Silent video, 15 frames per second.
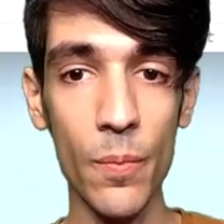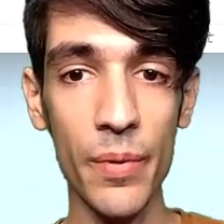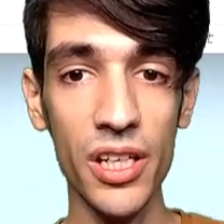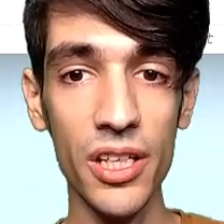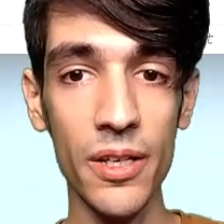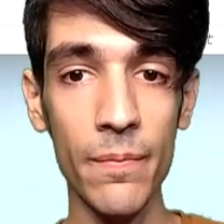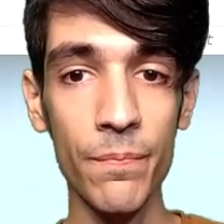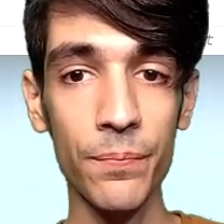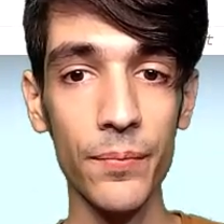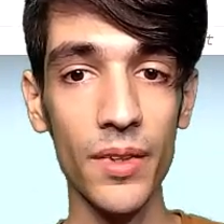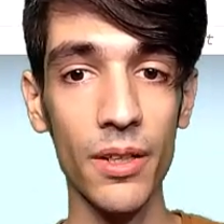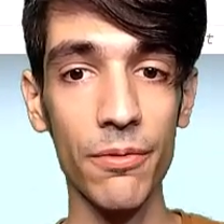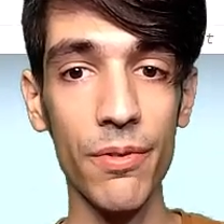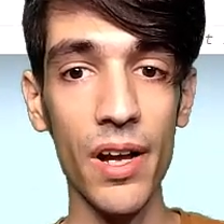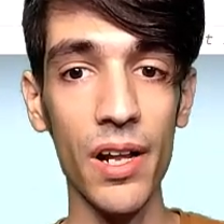many
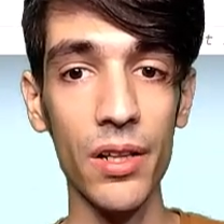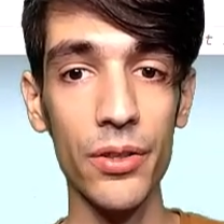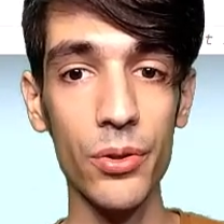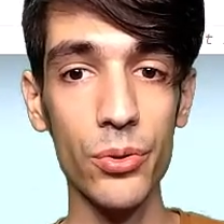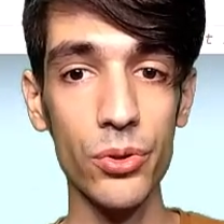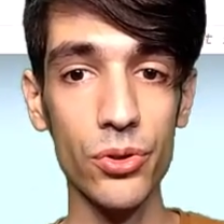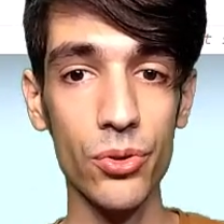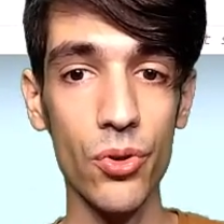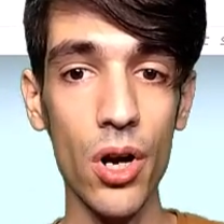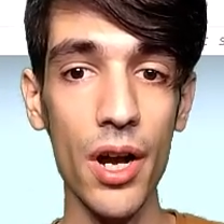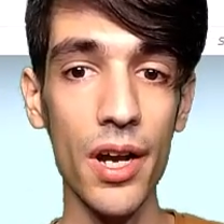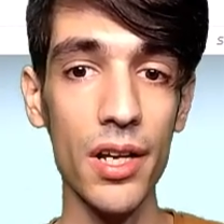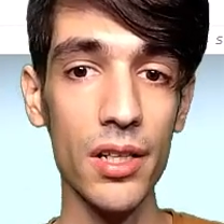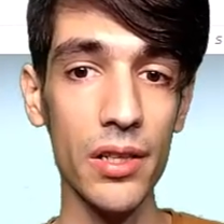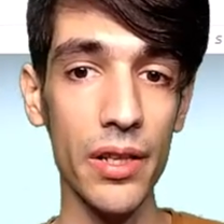values: right,